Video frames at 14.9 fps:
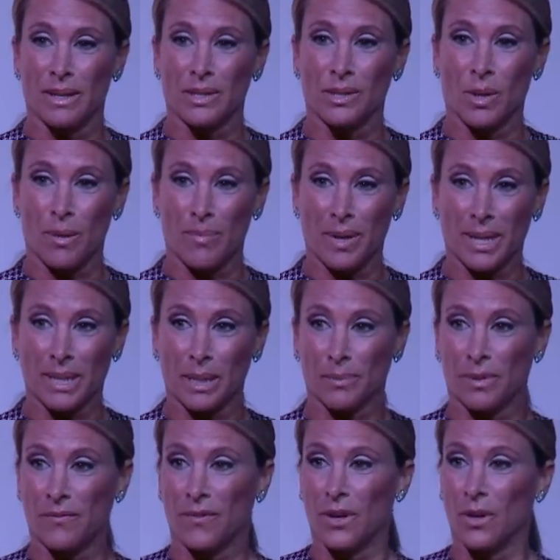So I picked
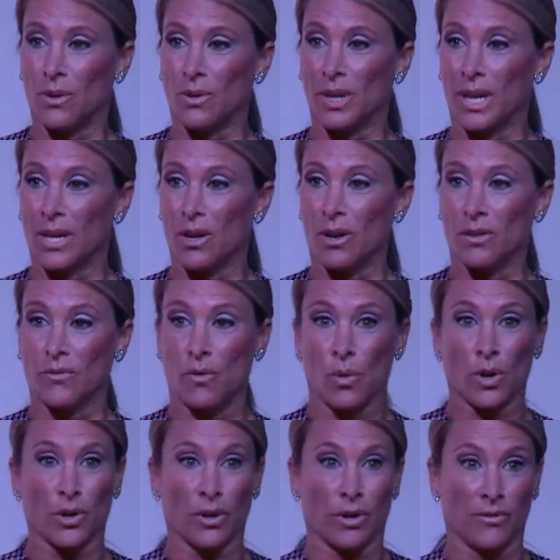up the phone, I called
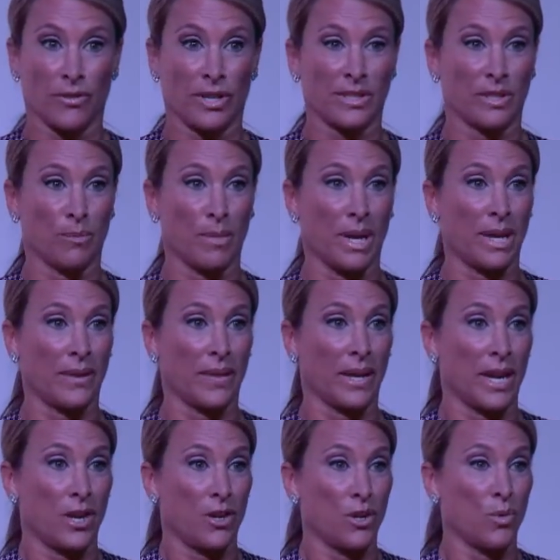4 girlfriends of mine that
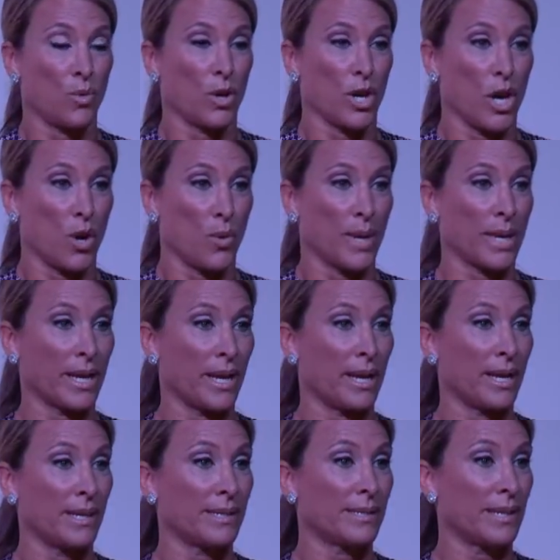I knew were going,
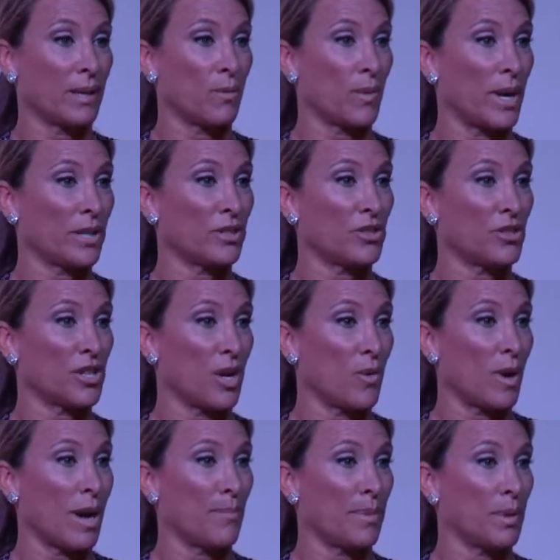and I said, why don't you
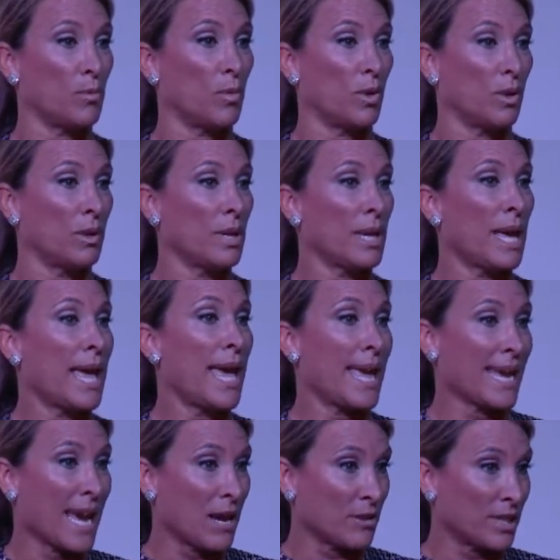show up and we'll
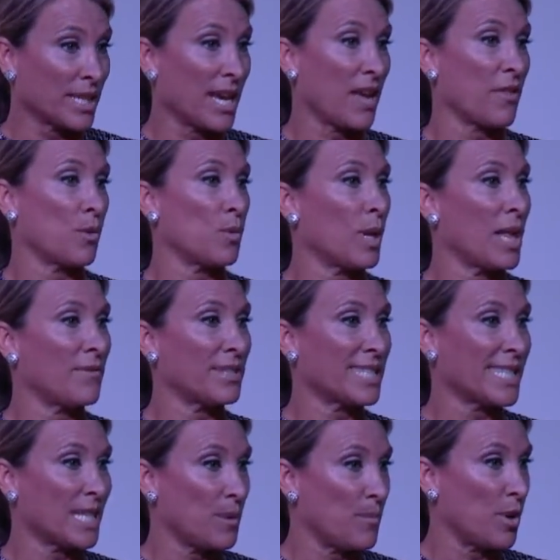hang out together, we'll have a
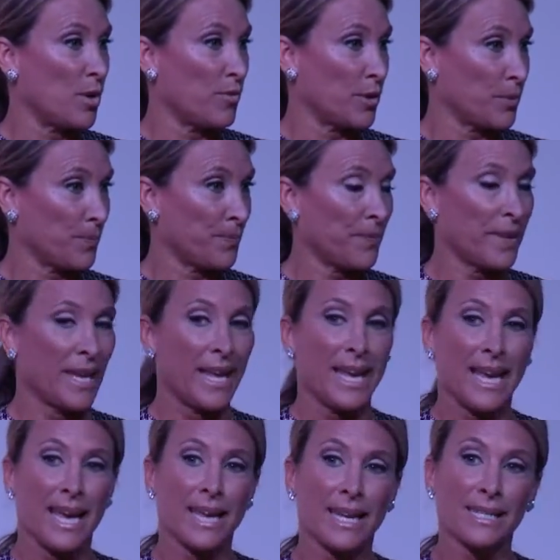sleepover.
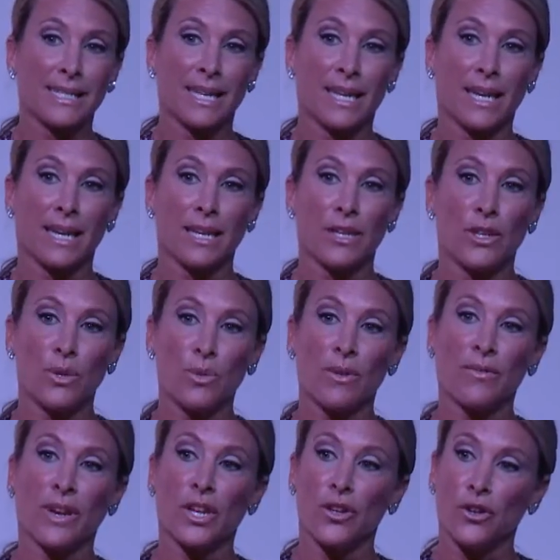And I said, and you
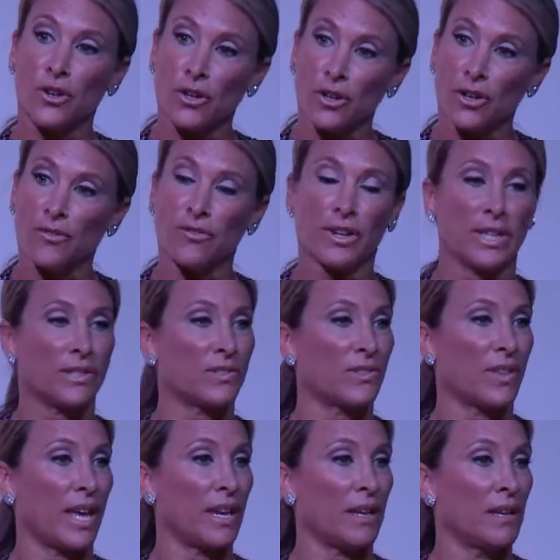invite your girlfriends
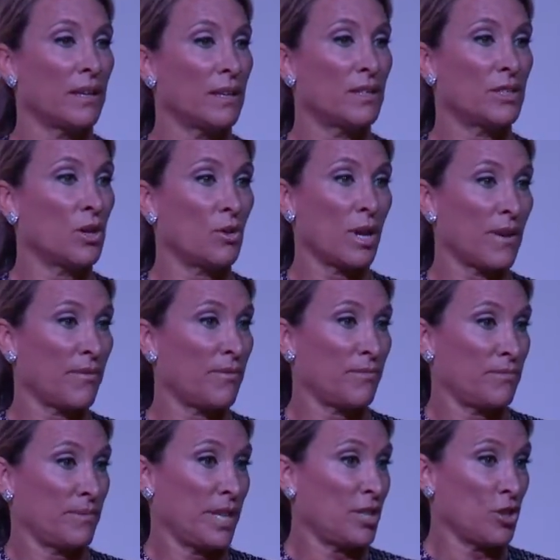that
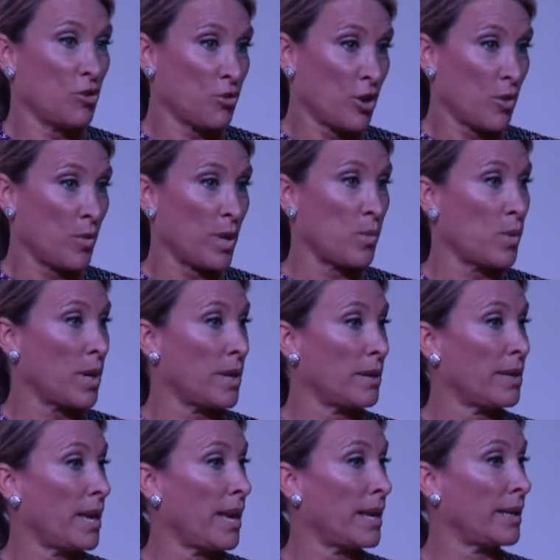don't know
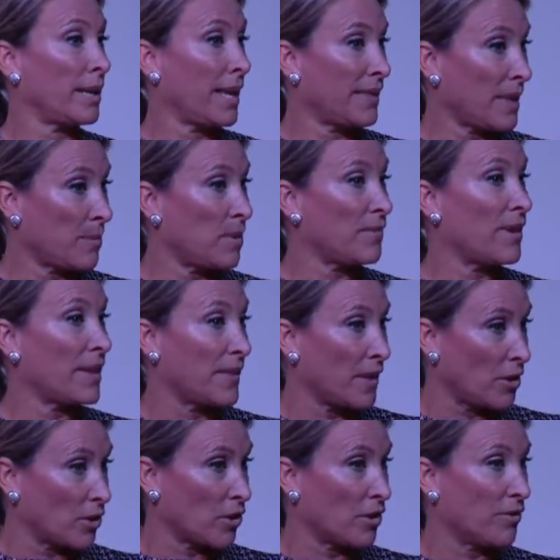anyone, and let them invite
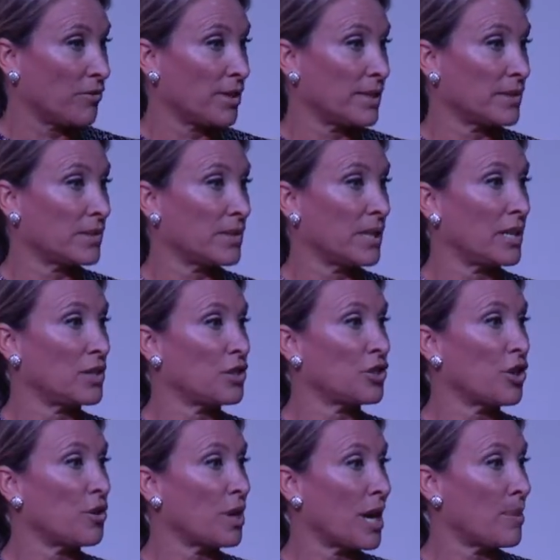their girlfriends. I
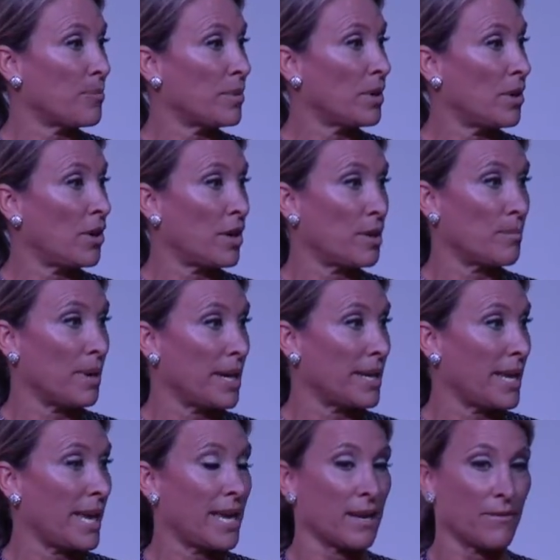showed up on a
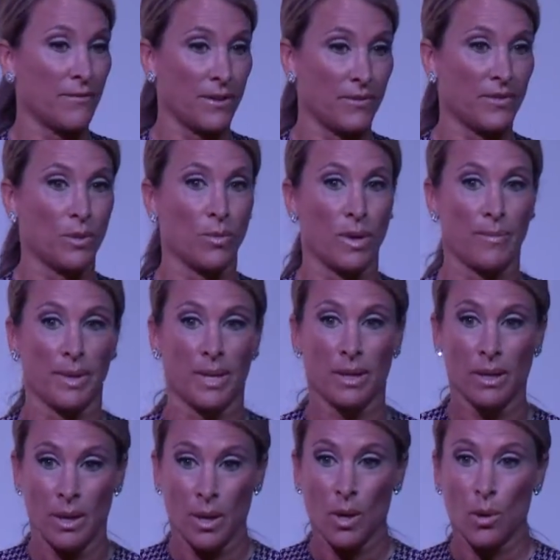Monday, and 50 women
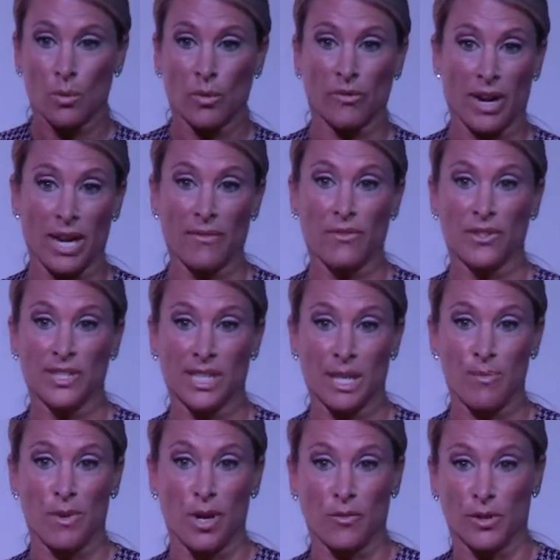were ready for a
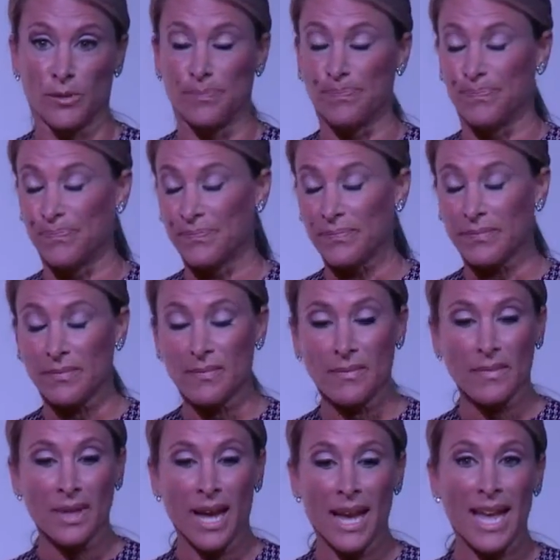sleepover.
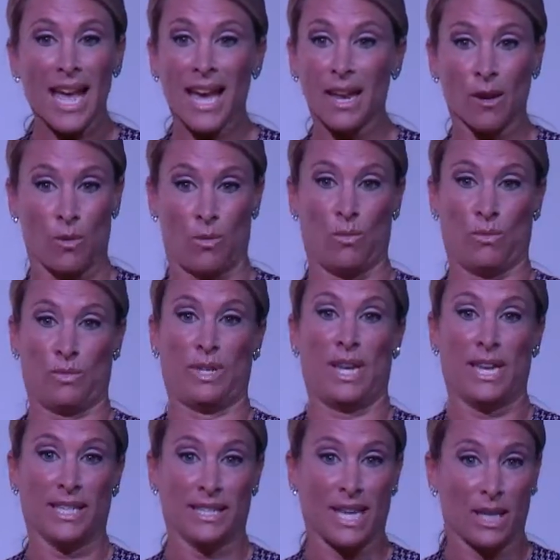I had a
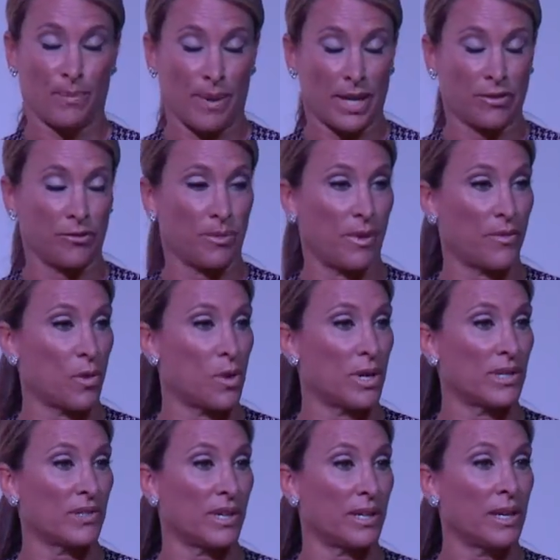king-size bedroom, of
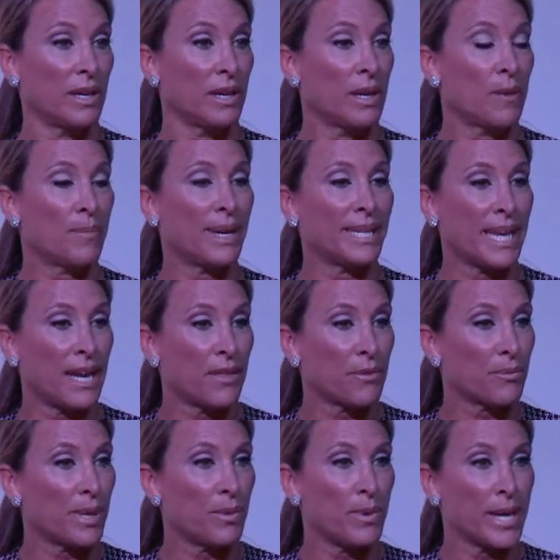course, and by day
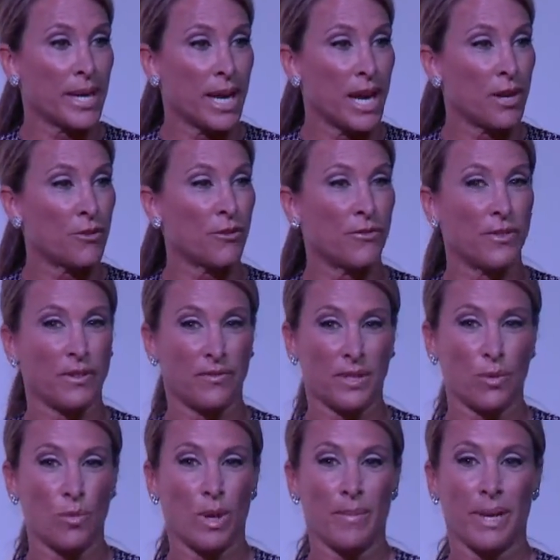3, we had
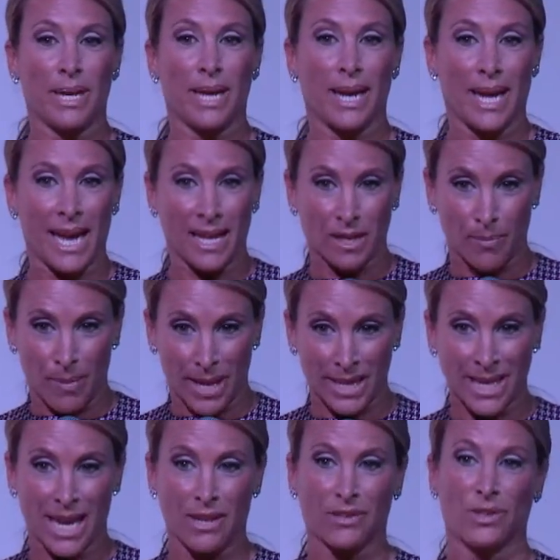150 women, and I had the
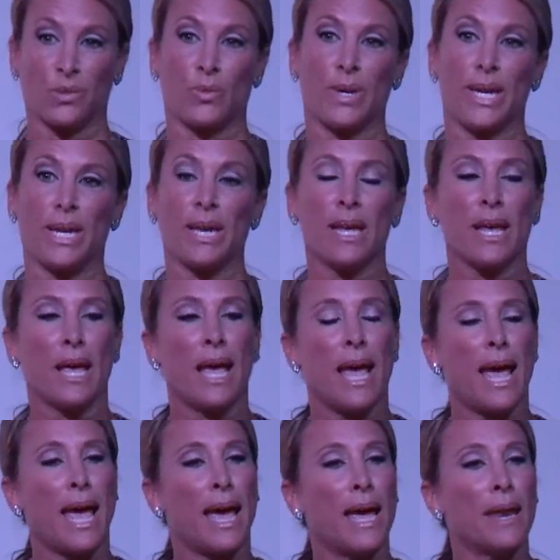penthouse suite,
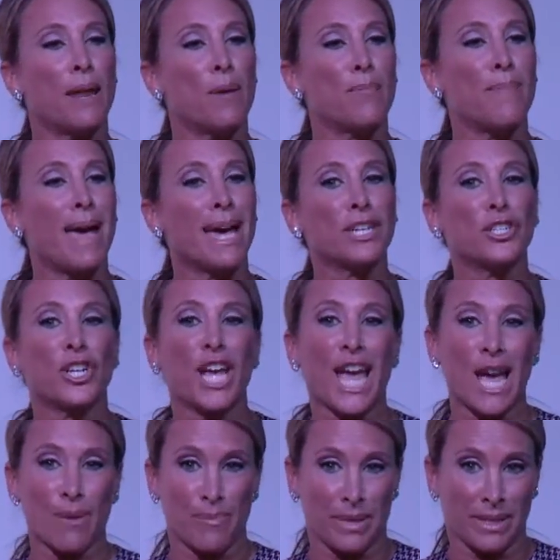and magic
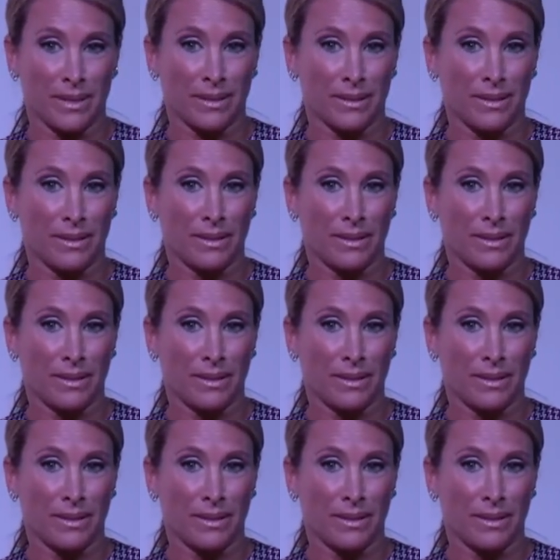happened.